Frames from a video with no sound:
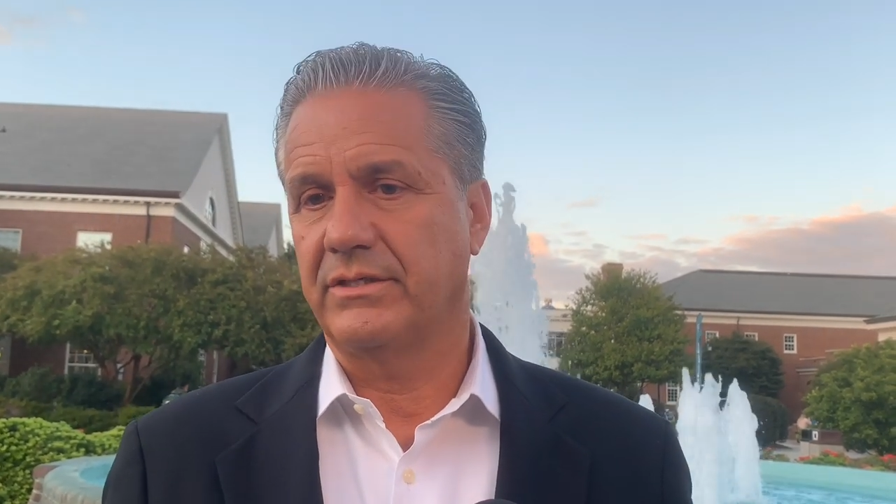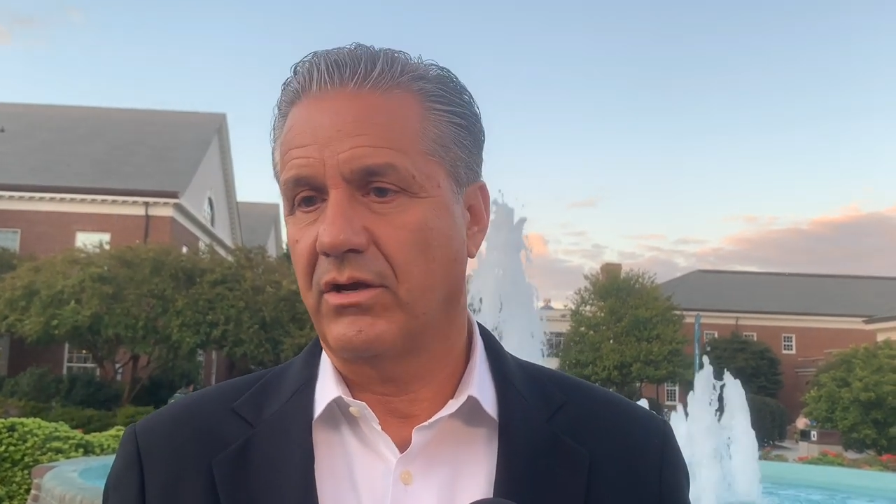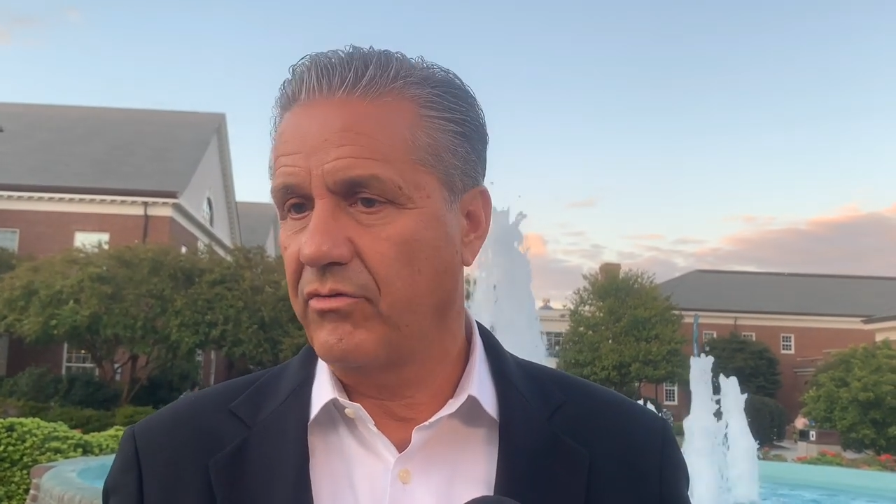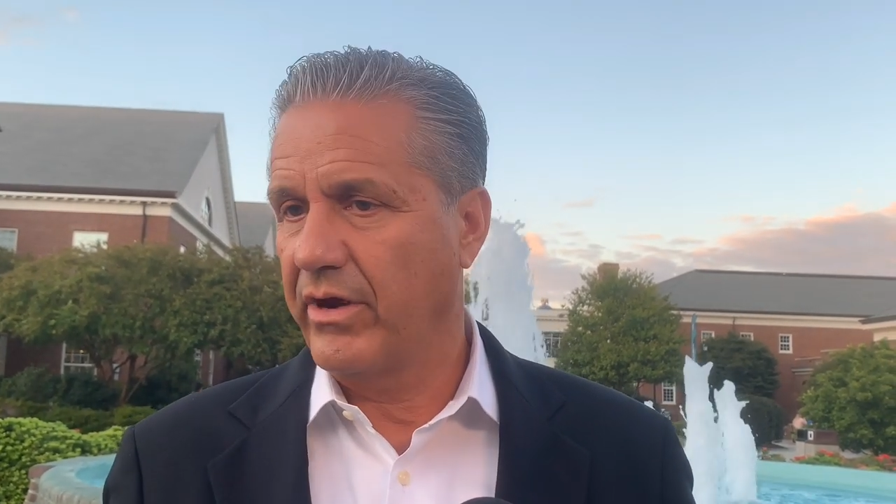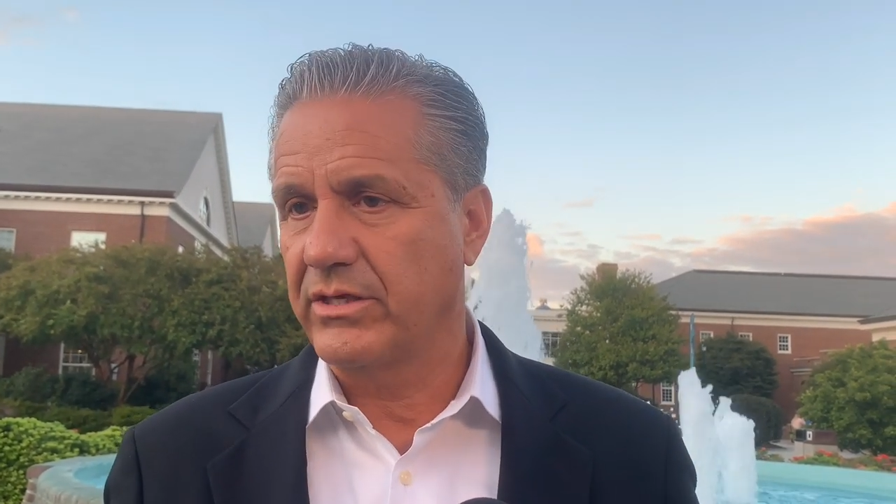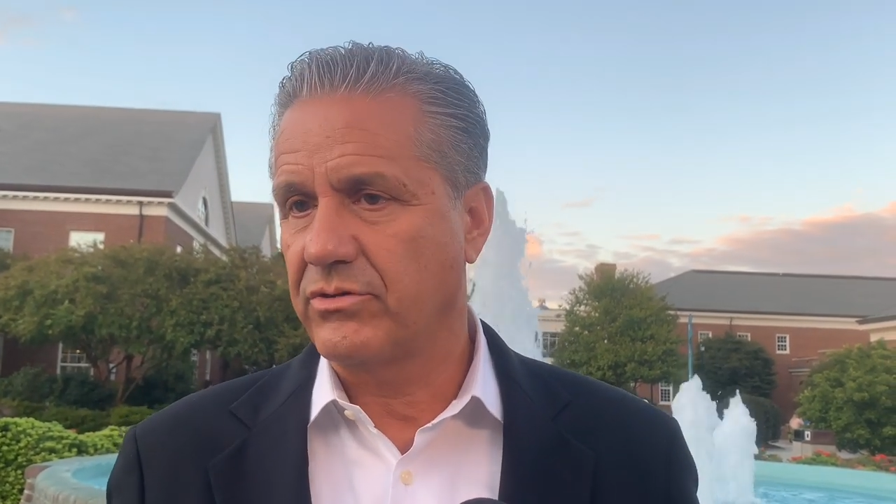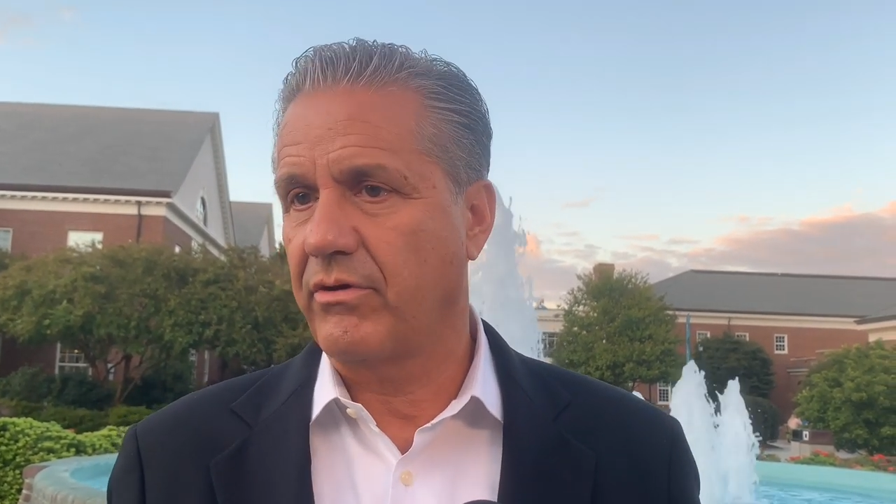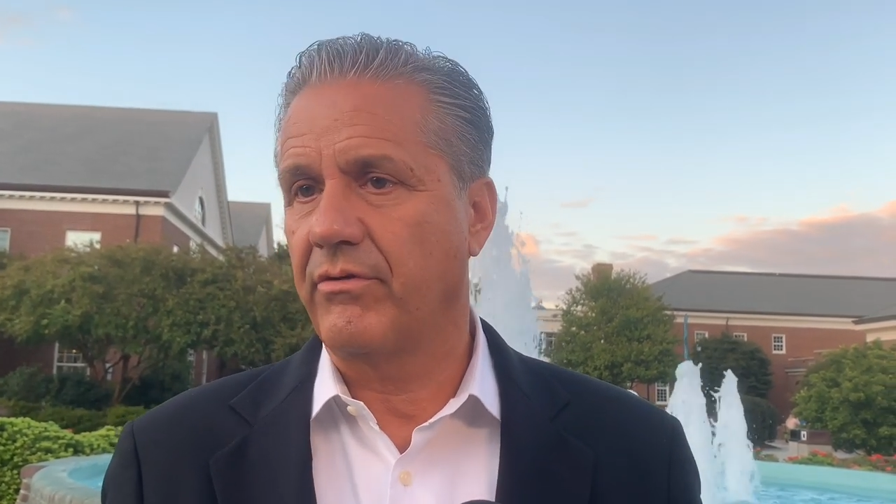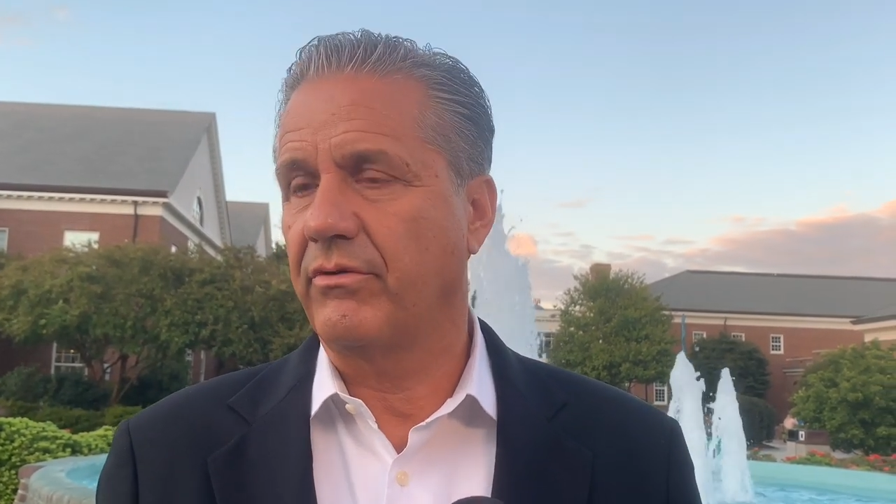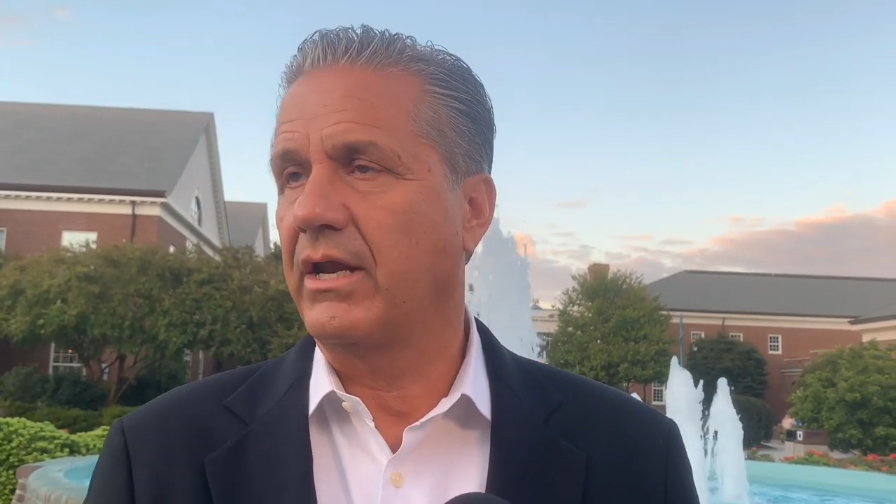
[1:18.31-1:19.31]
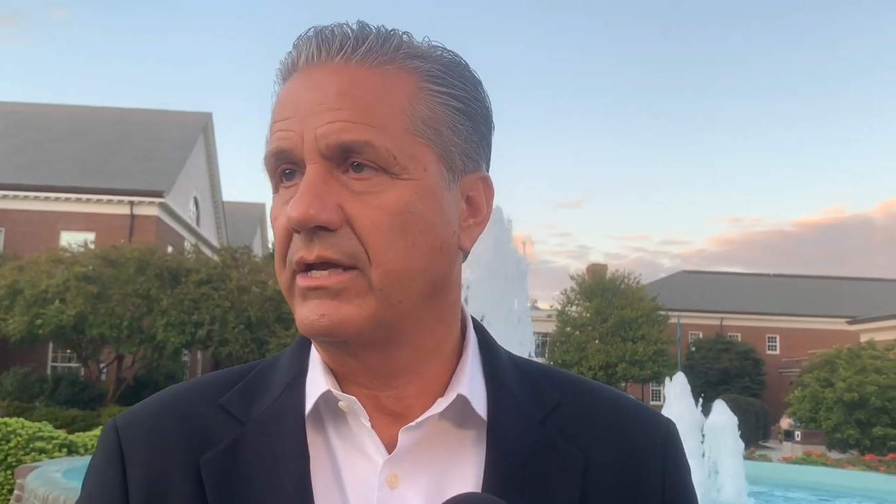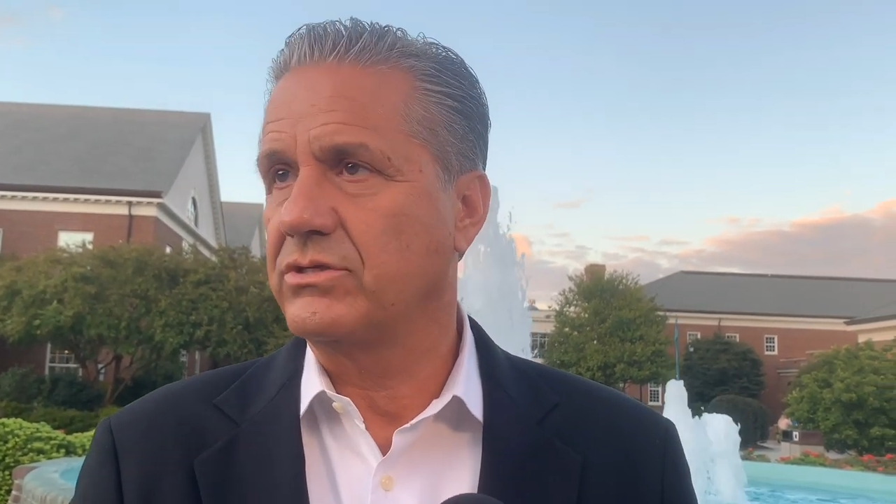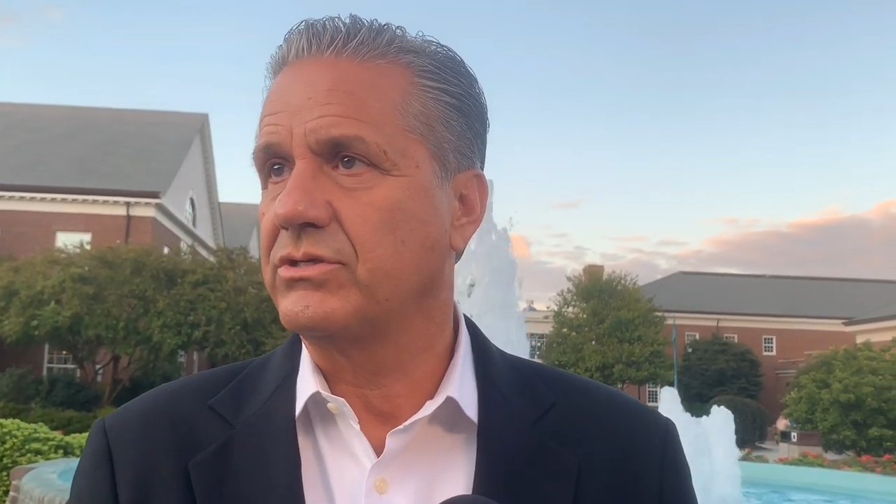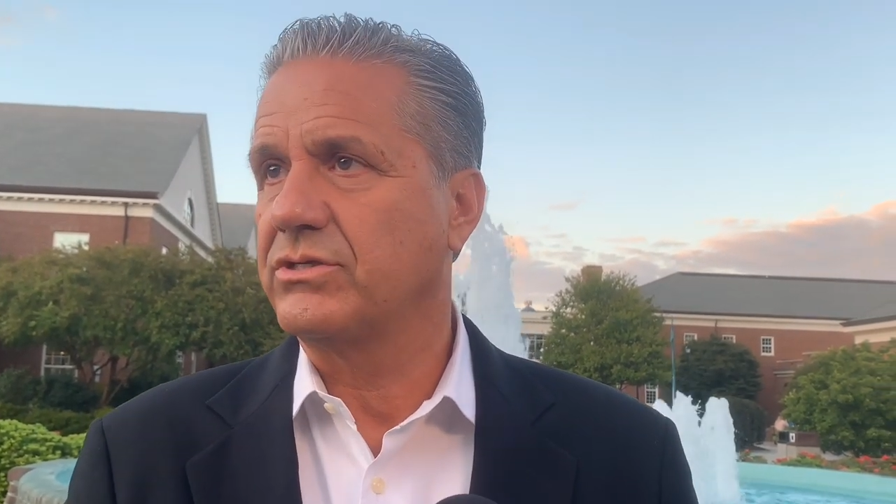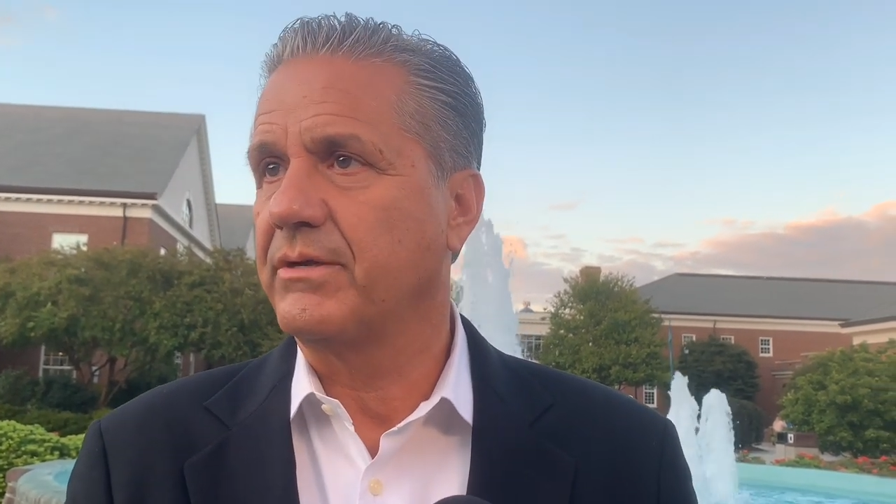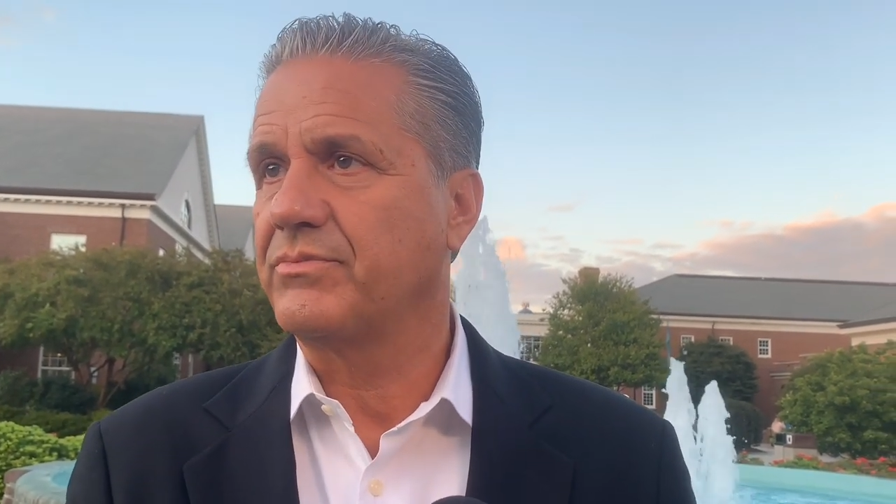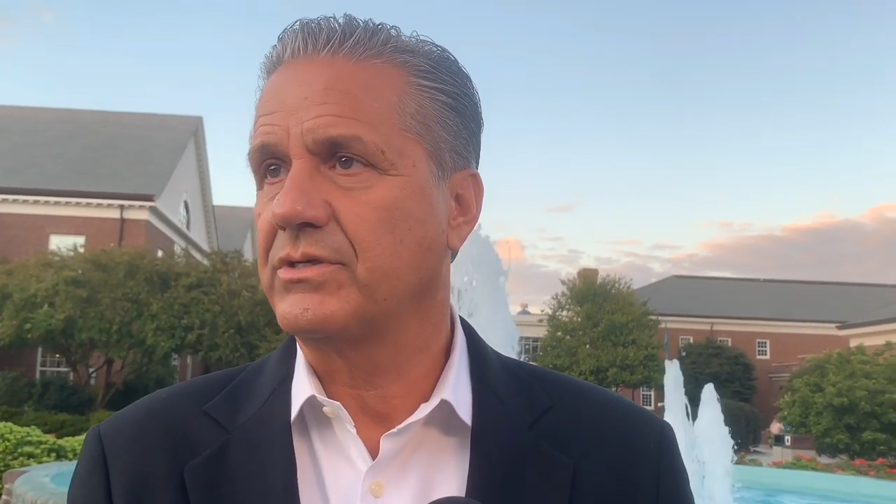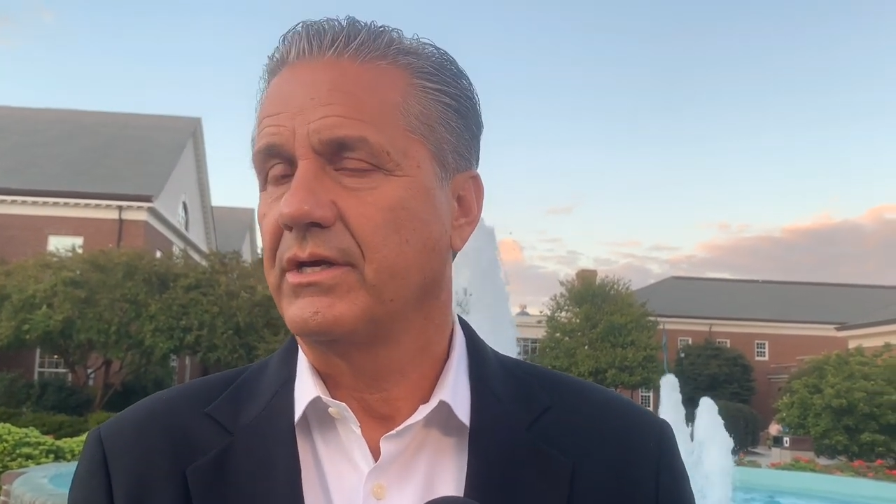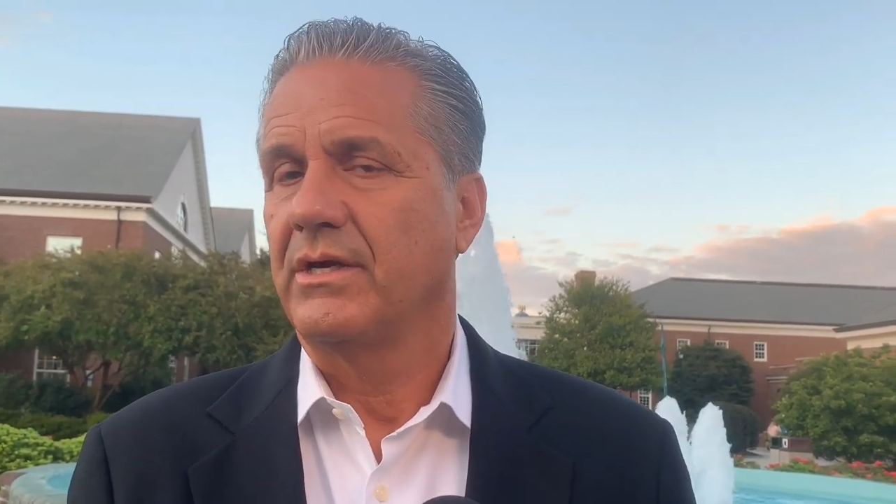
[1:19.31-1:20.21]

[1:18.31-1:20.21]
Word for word: he creates great relationships,